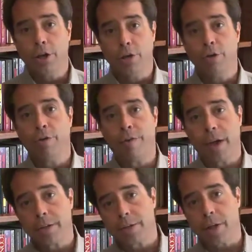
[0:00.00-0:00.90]
You've
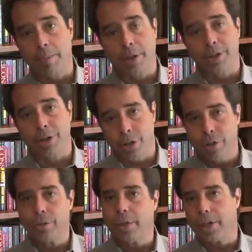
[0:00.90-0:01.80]
found something that
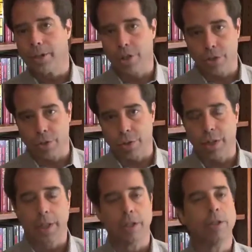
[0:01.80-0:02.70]
you think is
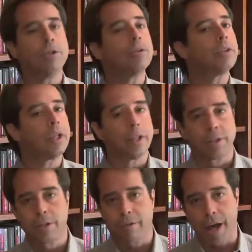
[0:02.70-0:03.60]
interesting, that you think
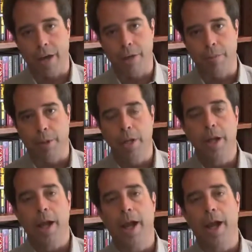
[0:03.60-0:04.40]
is valuable,